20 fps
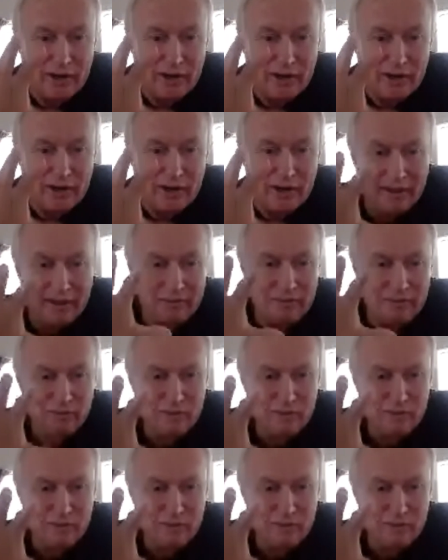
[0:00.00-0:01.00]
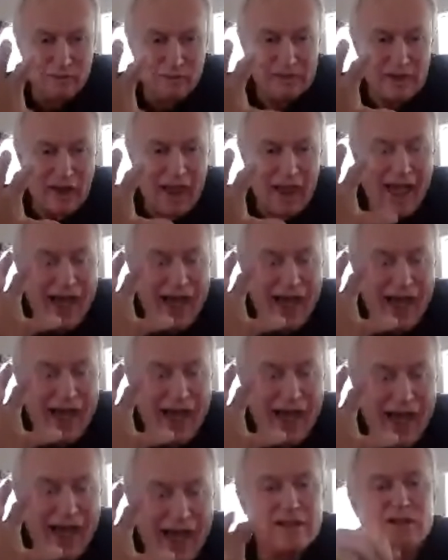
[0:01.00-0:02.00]
the gorilla.
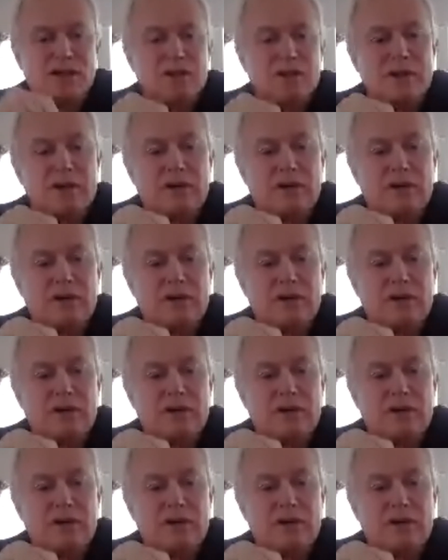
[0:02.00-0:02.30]
So how